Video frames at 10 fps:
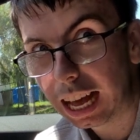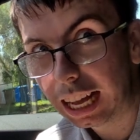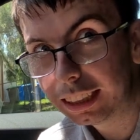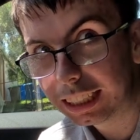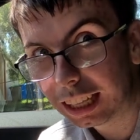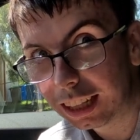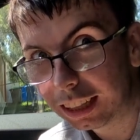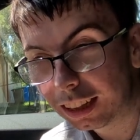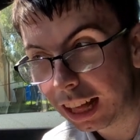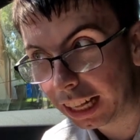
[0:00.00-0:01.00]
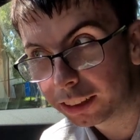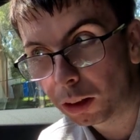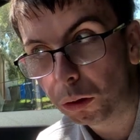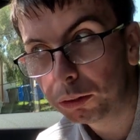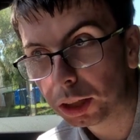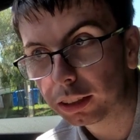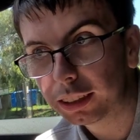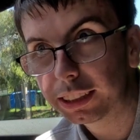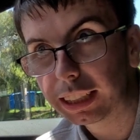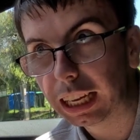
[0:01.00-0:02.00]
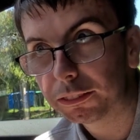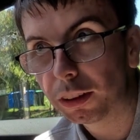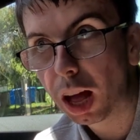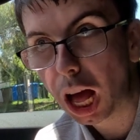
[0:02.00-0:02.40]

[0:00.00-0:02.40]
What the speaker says: and as a whole you can save